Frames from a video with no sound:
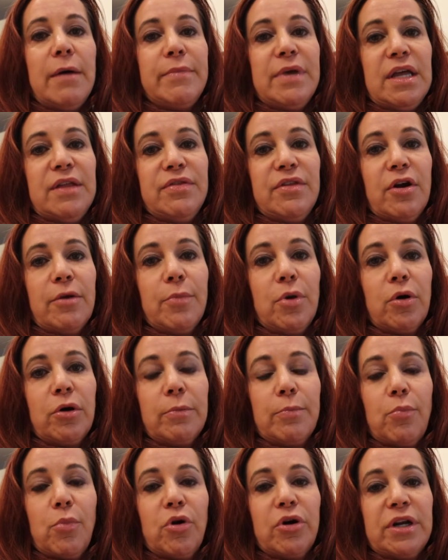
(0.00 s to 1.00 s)
in
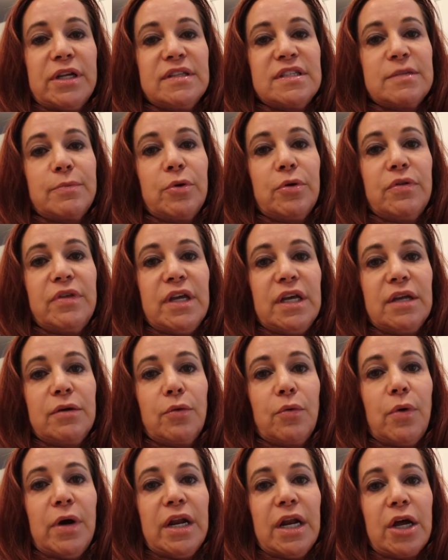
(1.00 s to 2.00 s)
their morning smoothie
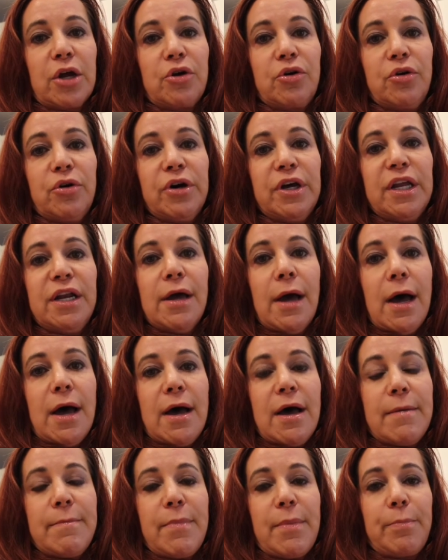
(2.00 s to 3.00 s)
and what a good
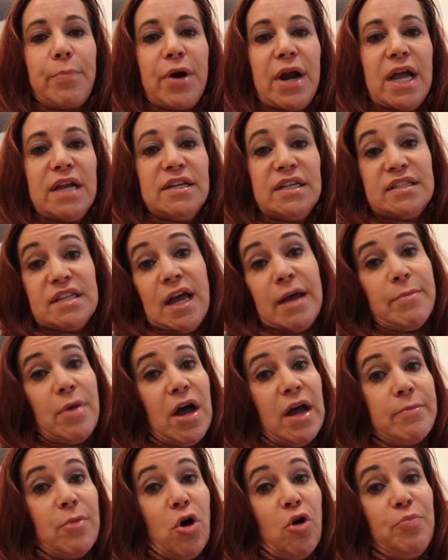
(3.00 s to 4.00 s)
brand is.
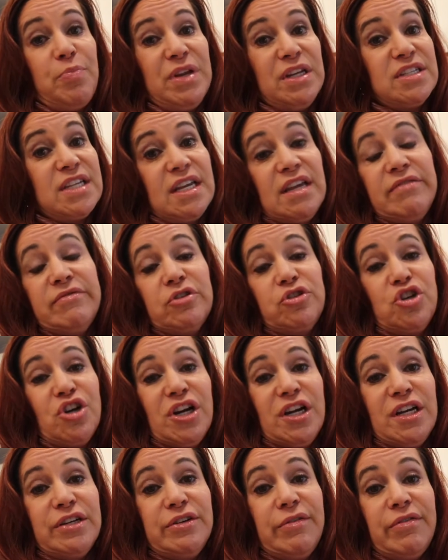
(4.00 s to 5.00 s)
I'm open to even
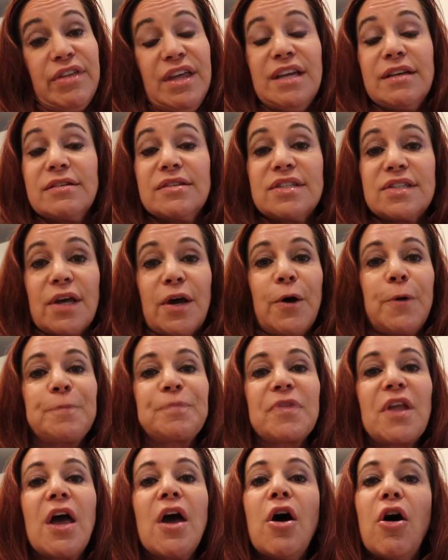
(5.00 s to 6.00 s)
trying new things.
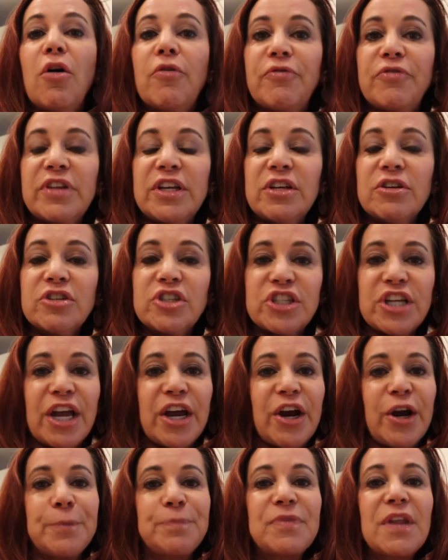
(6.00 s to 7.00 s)
So hopefully you'll
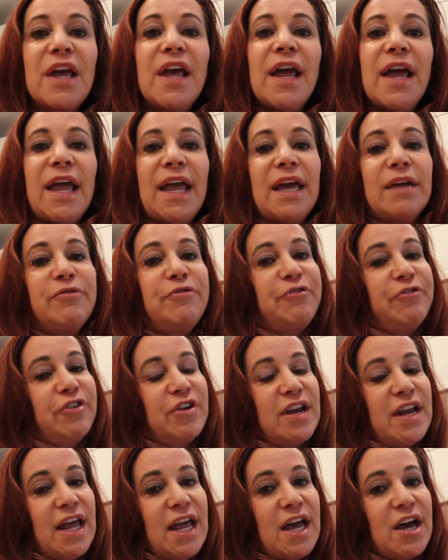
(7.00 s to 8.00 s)
share. And
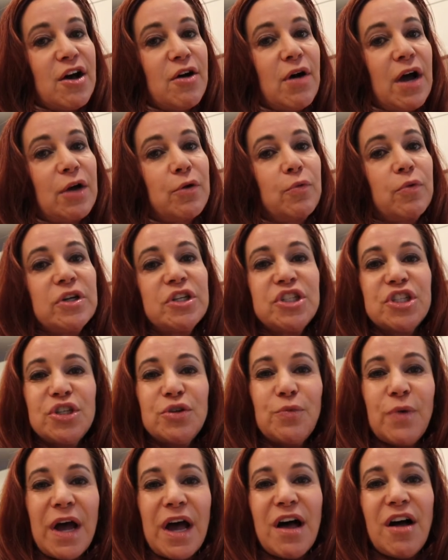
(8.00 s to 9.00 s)
for now, I wish
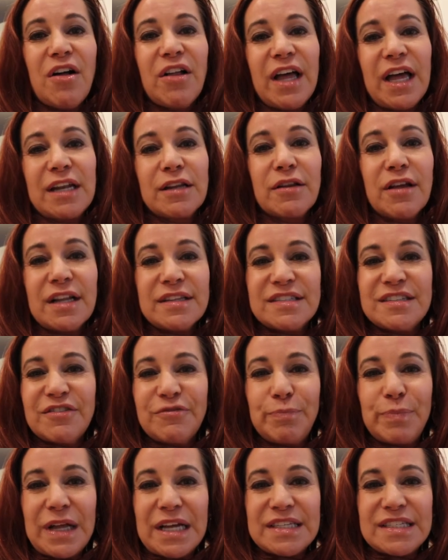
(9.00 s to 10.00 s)
you well and lots
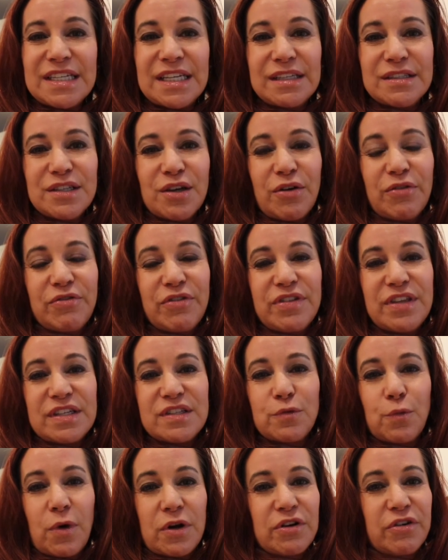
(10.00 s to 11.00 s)
of blessings over
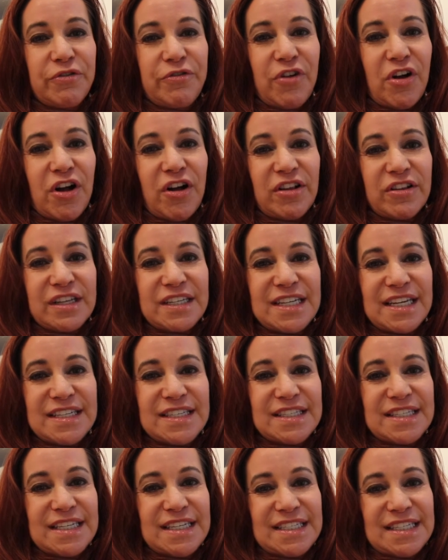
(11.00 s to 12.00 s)
this wonderful holiday
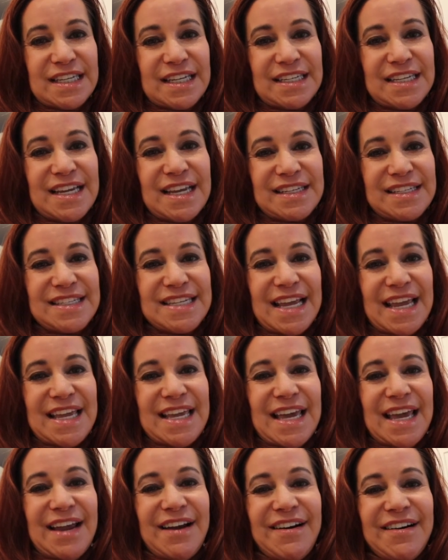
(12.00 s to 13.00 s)
season. And
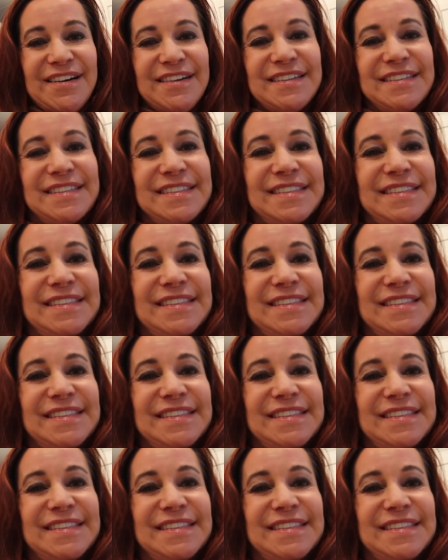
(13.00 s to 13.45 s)
take care.